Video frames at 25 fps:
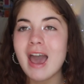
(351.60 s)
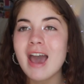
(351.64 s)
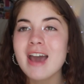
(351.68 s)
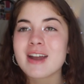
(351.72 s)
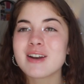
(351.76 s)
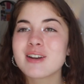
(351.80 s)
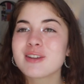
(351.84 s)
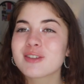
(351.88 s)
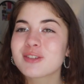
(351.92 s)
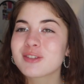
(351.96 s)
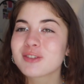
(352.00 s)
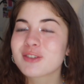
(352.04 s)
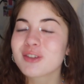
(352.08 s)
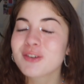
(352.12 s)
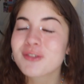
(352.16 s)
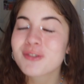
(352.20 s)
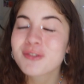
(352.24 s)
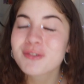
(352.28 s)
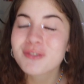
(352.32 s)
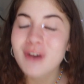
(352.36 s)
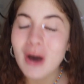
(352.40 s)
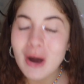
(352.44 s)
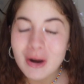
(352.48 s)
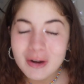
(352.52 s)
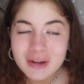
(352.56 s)
And it's the
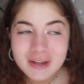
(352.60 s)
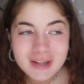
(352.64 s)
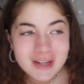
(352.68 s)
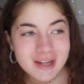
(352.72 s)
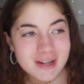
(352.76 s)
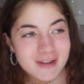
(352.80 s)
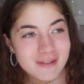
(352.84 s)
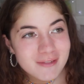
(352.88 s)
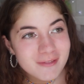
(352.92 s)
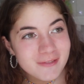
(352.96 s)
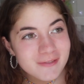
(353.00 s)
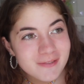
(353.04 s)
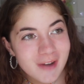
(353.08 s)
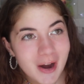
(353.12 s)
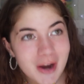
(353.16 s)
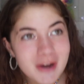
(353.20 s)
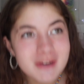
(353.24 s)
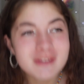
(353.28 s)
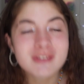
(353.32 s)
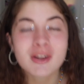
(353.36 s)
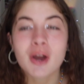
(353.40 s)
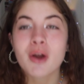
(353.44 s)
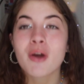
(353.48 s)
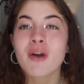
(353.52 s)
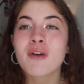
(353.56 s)
fucking
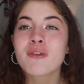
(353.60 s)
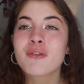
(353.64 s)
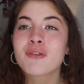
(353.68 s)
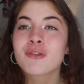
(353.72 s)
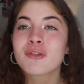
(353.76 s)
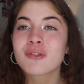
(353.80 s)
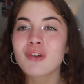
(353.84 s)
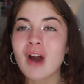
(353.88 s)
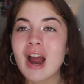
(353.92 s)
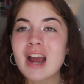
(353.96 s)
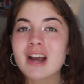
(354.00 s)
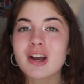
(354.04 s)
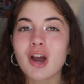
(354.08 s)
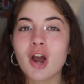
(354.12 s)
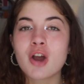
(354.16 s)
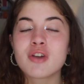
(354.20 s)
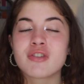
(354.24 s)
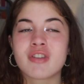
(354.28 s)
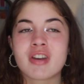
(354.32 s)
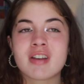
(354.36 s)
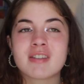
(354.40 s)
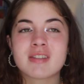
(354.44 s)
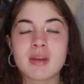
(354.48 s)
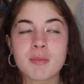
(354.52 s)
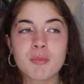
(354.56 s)
photo of Frank
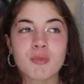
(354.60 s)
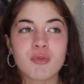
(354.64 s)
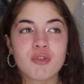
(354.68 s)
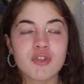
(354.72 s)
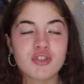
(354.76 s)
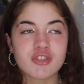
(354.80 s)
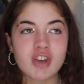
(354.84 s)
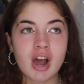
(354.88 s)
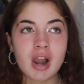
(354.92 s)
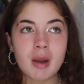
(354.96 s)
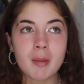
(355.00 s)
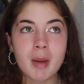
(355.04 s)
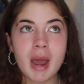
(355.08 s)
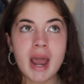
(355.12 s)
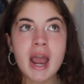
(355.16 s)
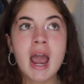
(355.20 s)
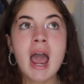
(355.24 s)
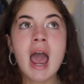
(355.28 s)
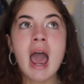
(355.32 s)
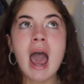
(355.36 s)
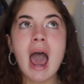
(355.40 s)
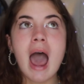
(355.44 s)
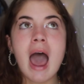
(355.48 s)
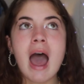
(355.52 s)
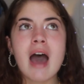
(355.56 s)
Ocean and Timothée Chalamet
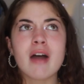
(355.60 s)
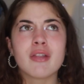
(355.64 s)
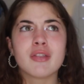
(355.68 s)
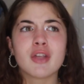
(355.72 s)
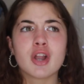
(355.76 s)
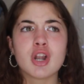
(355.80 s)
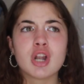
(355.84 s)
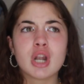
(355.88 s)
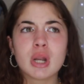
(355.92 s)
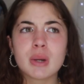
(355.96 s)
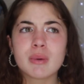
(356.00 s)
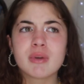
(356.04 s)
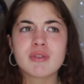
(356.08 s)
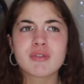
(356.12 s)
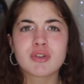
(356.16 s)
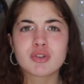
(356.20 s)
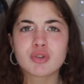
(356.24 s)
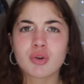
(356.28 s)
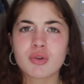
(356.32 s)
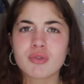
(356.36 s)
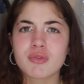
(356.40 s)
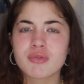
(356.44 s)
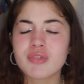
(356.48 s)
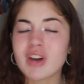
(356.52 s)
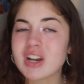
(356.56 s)
at the Louis
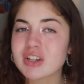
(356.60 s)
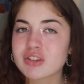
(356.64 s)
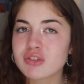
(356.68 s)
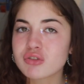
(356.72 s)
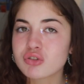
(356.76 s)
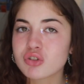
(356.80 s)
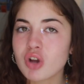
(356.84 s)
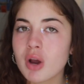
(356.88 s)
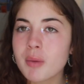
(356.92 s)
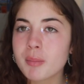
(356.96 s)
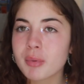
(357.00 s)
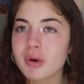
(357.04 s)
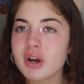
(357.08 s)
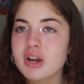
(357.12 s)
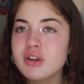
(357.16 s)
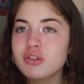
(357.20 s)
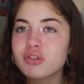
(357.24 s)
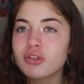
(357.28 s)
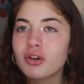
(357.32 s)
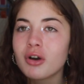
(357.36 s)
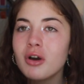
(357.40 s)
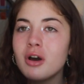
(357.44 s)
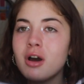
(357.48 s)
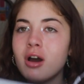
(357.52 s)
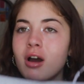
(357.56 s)
Vuitton fashion show, I'm pretty
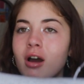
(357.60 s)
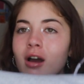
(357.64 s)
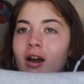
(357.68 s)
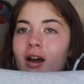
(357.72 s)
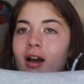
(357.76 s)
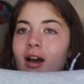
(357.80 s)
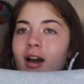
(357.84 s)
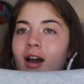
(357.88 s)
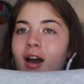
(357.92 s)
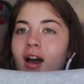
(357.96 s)
sure.